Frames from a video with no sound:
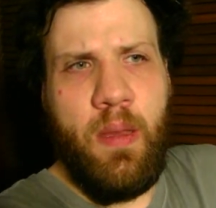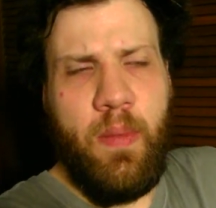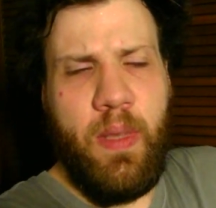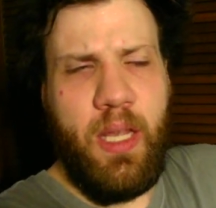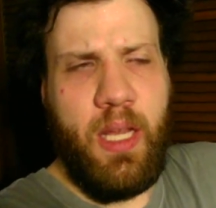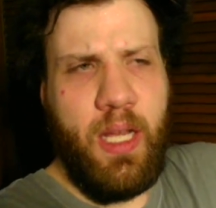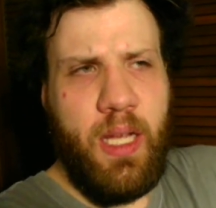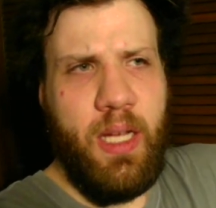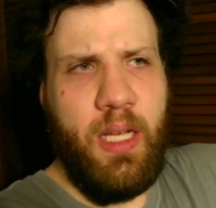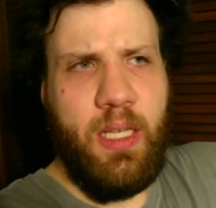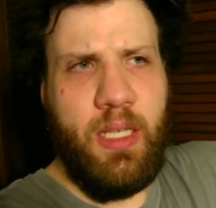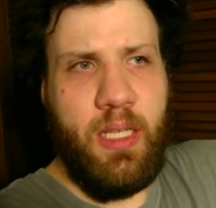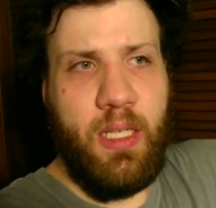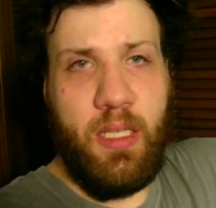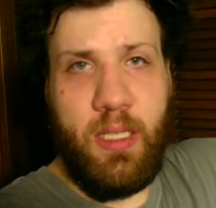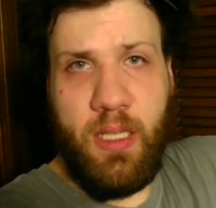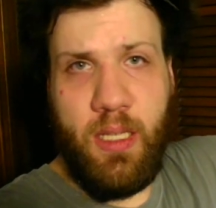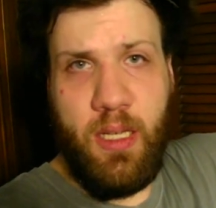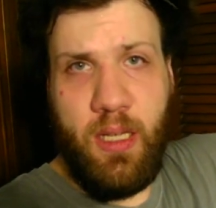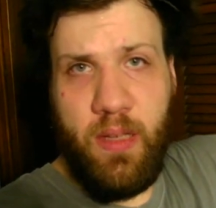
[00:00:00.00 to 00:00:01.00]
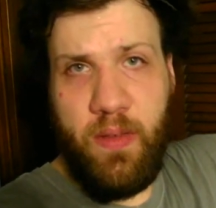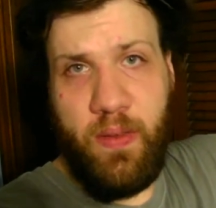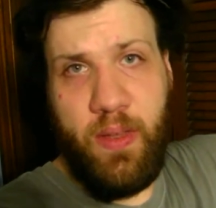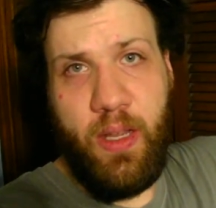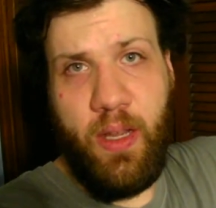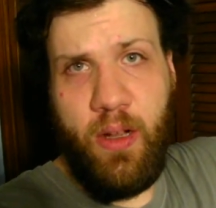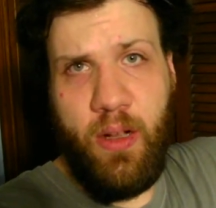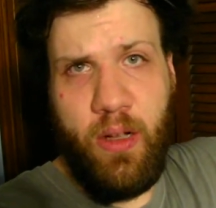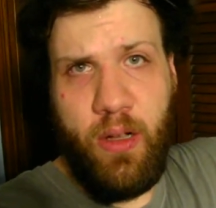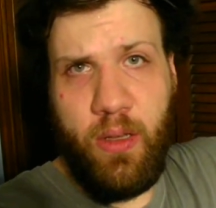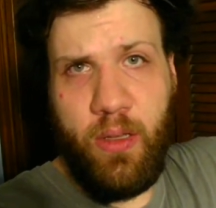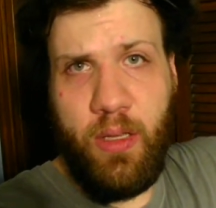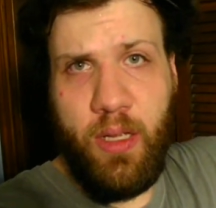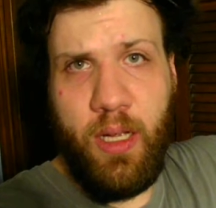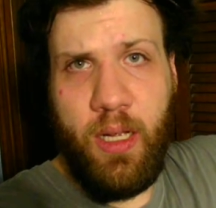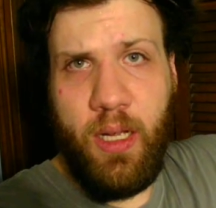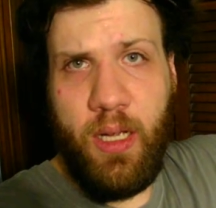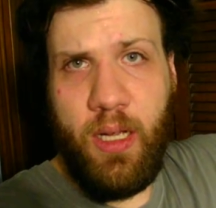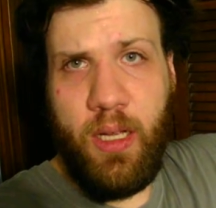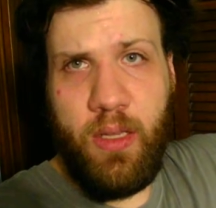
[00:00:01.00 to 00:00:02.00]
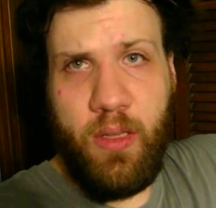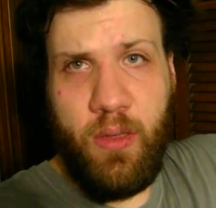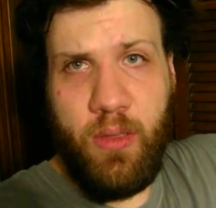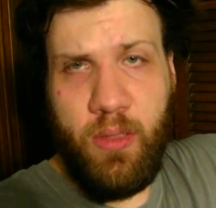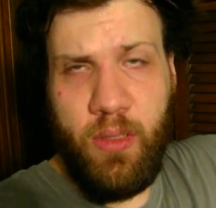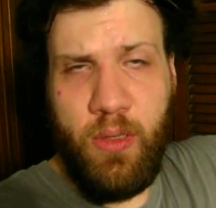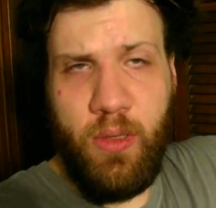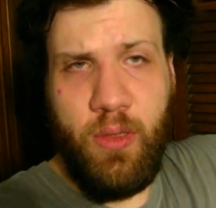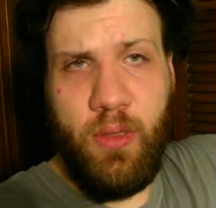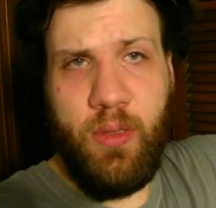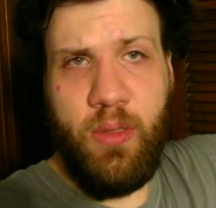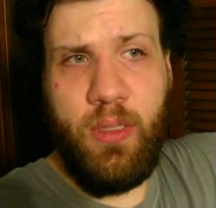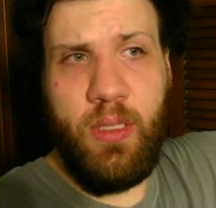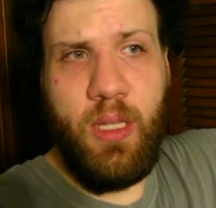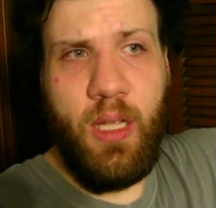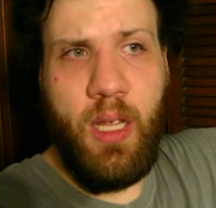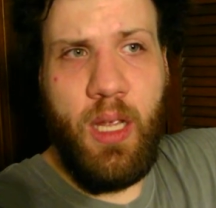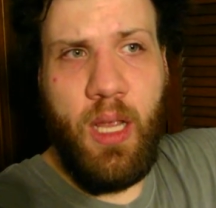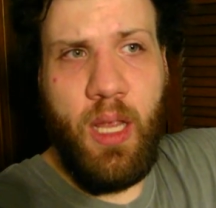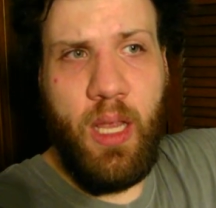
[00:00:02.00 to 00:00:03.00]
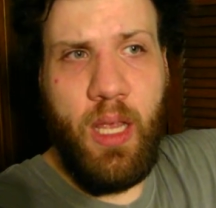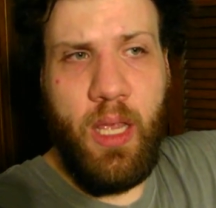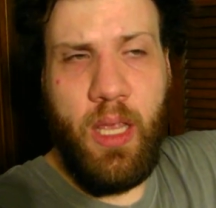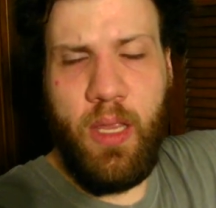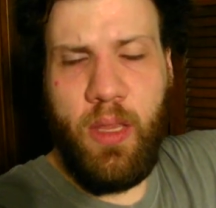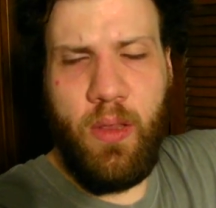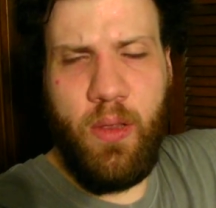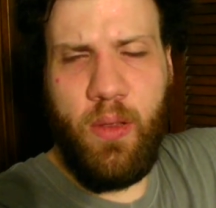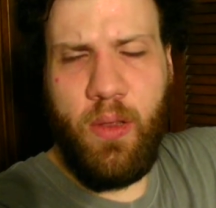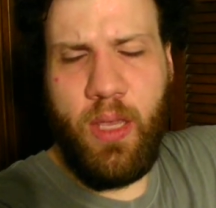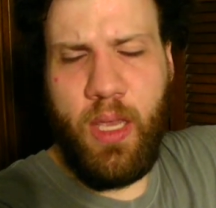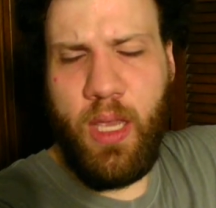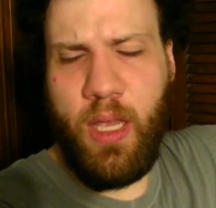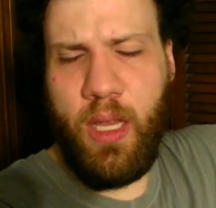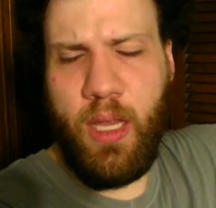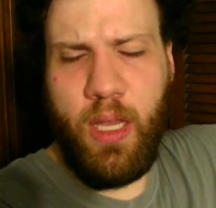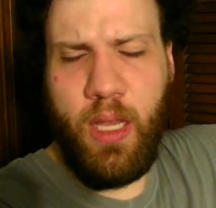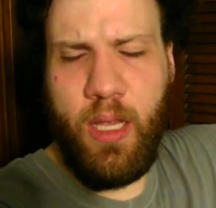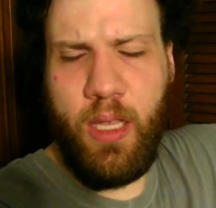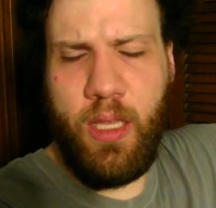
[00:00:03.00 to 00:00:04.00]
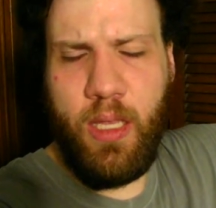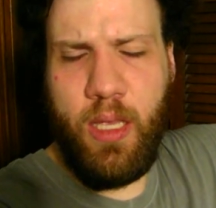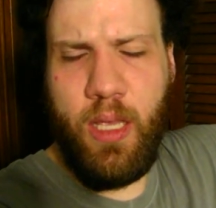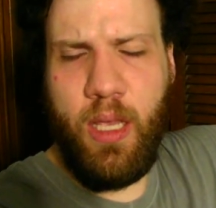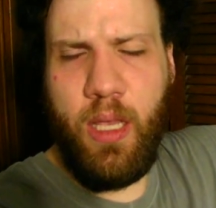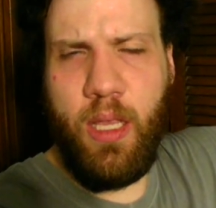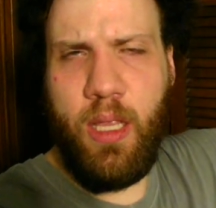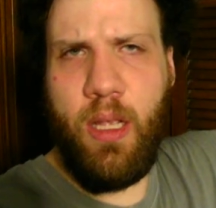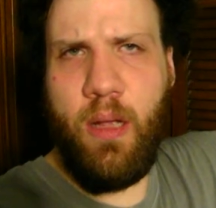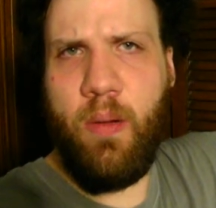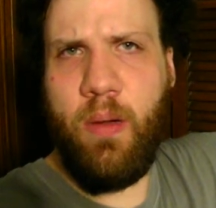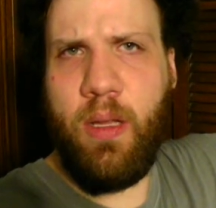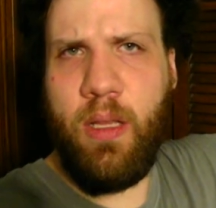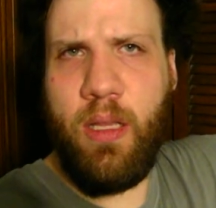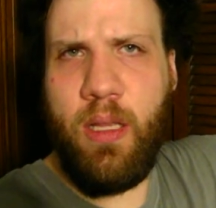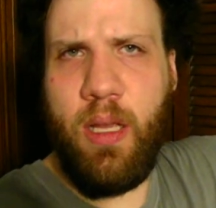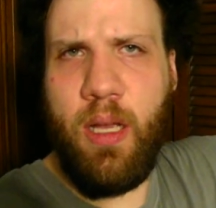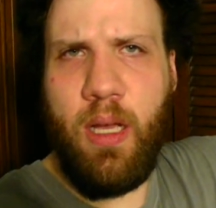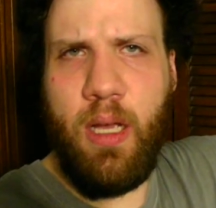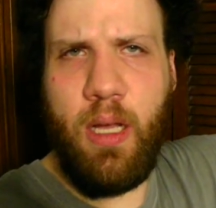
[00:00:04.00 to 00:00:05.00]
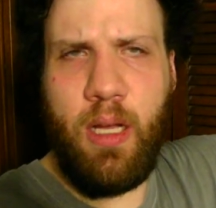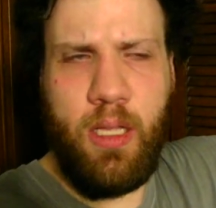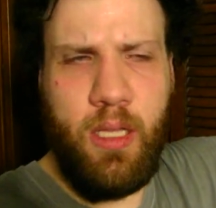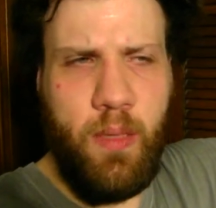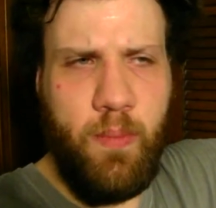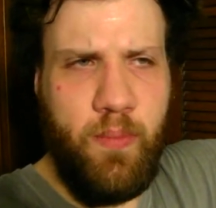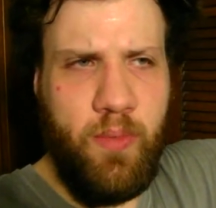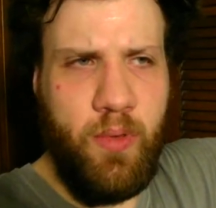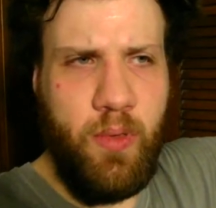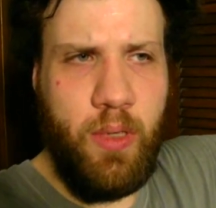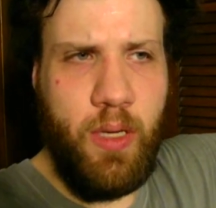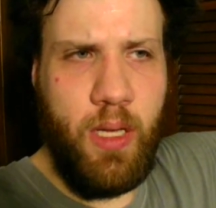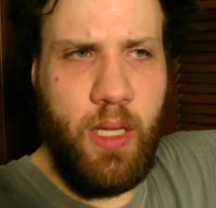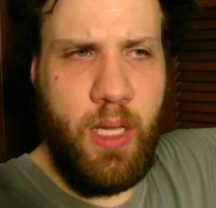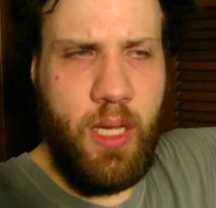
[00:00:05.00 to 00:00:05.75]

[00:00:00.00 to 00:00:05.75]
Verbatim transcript: because it's uh, very hard uh, to lose and you can't get a that one clip for it.